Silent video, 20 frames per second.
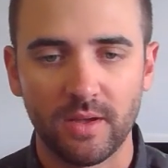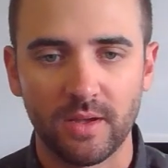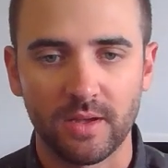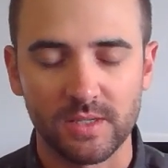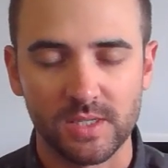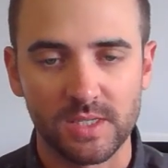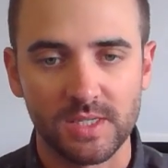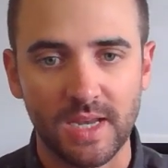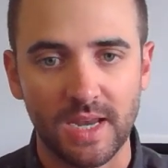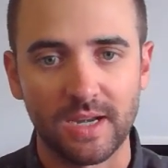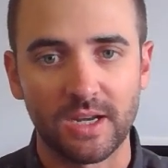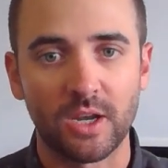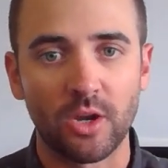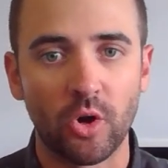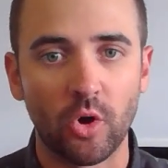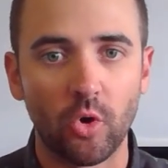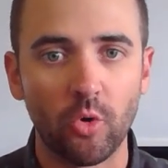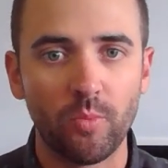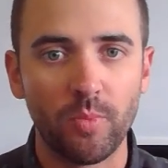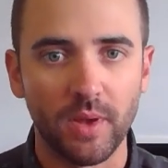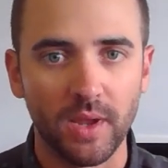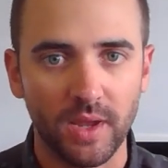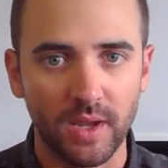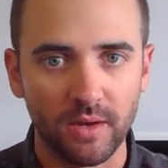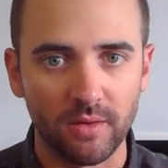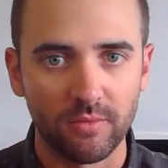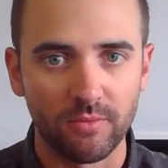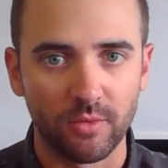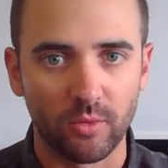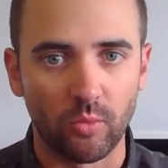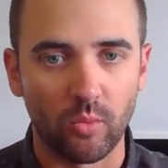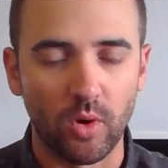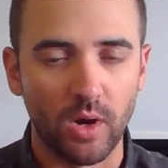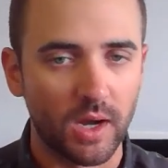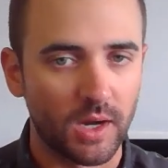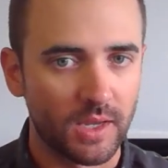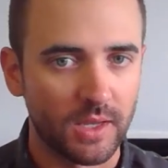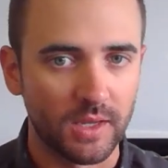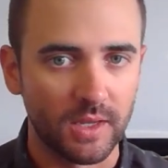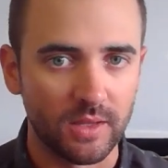set copay for
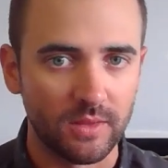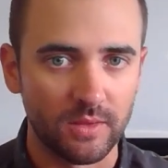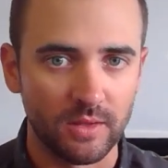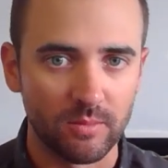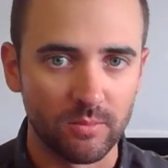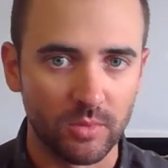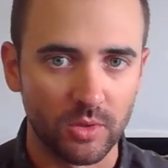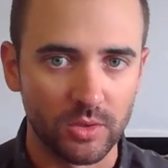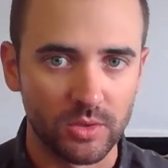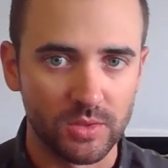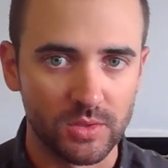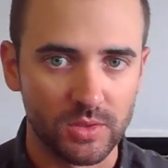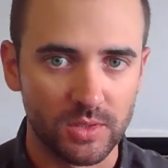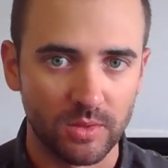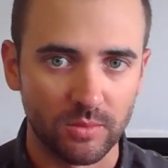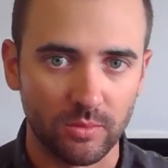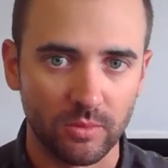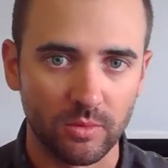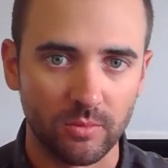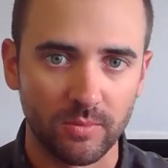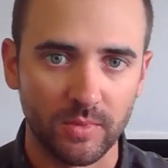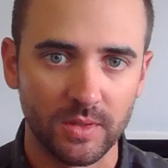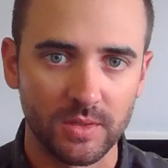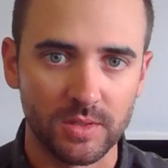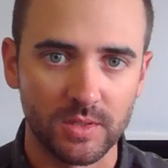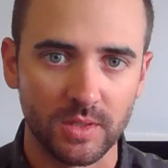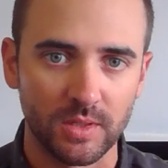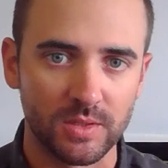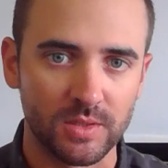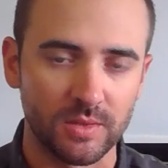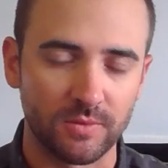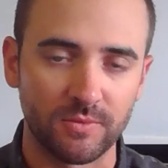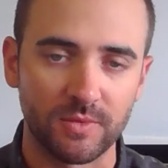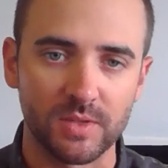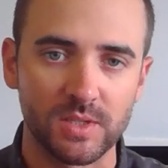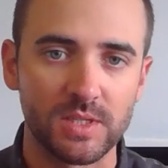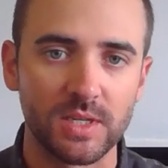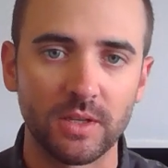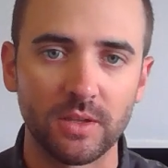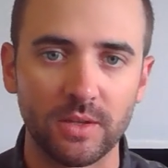walking in the emergency room. It's a
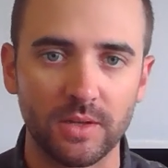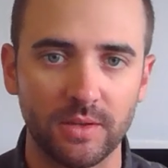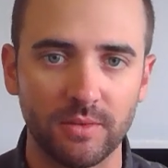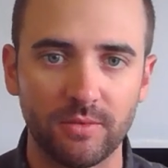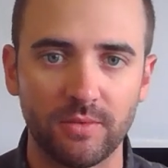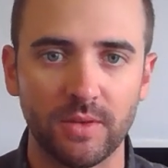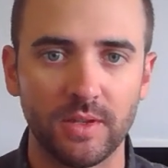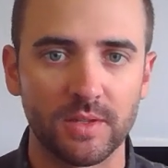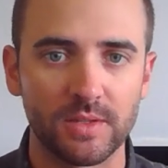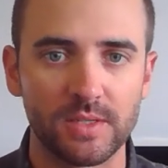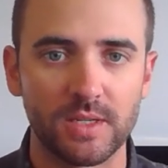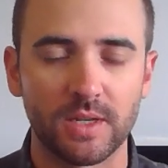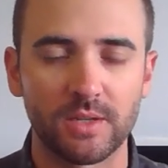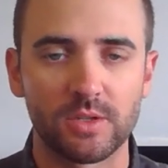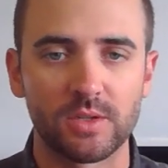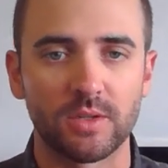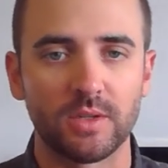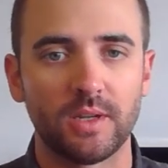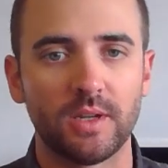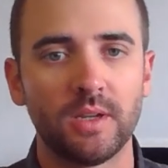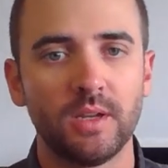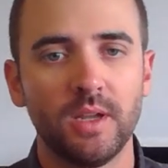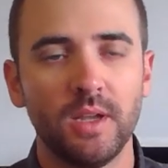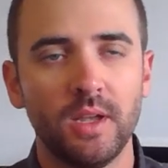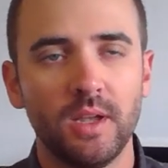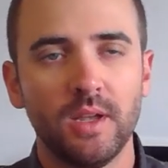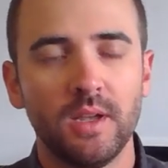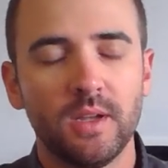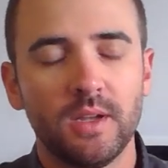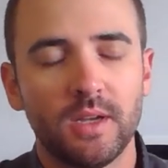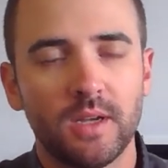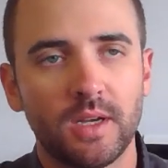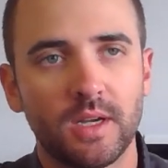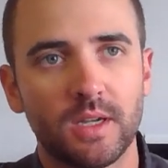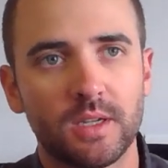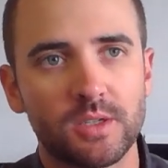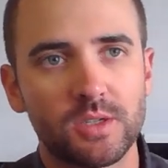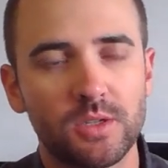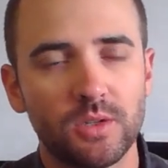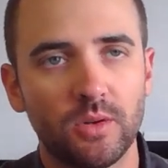facility fee, essentially.
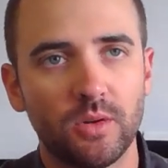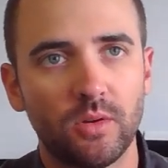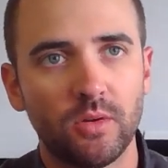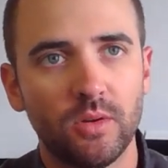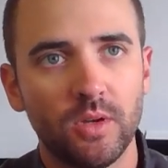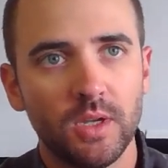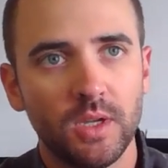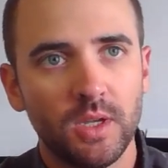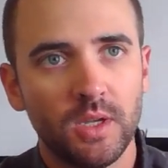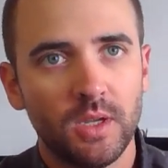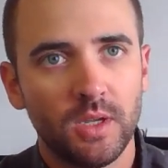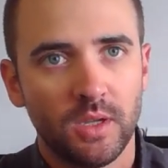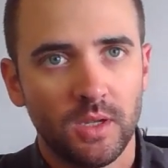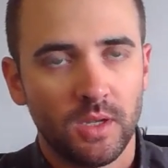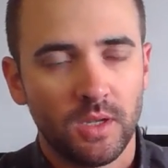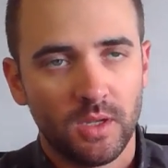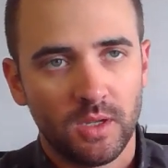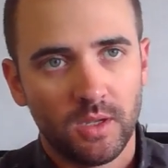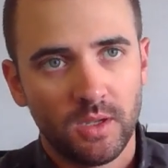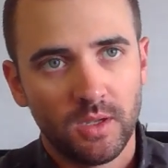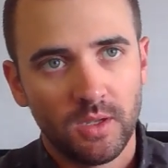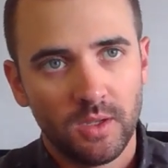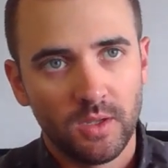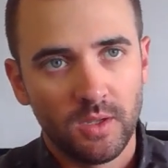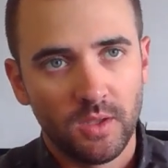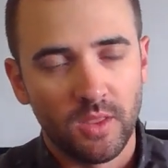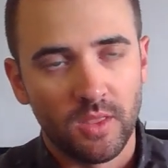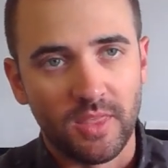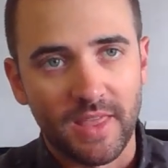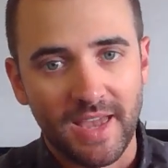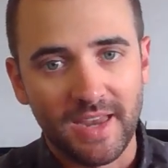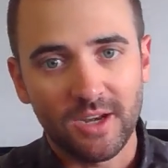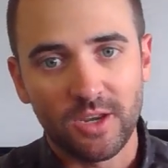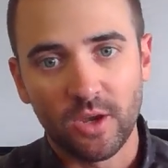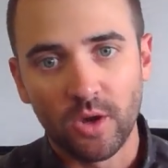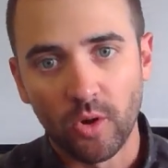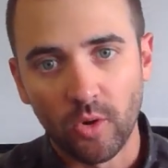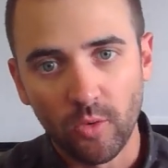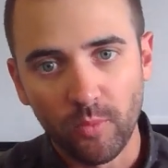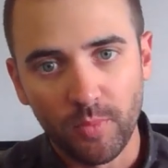So that
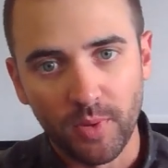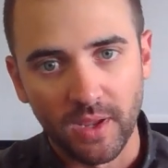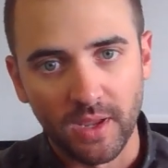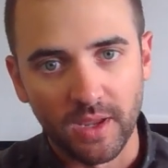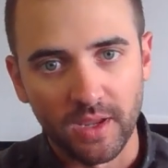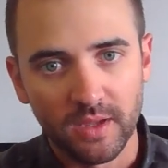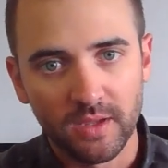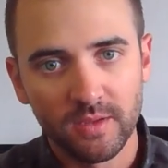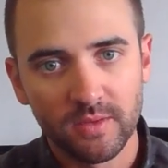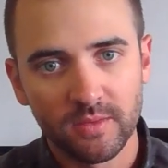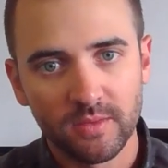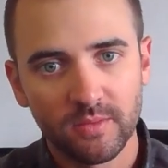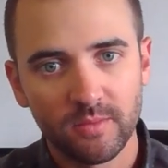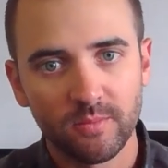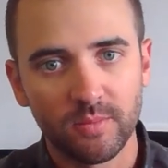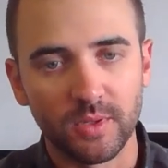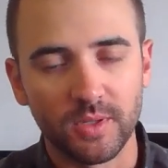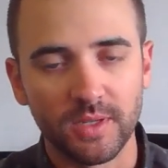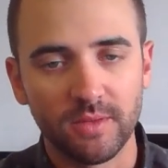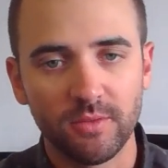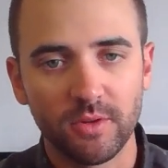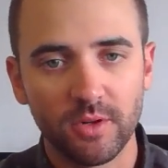copay, believe it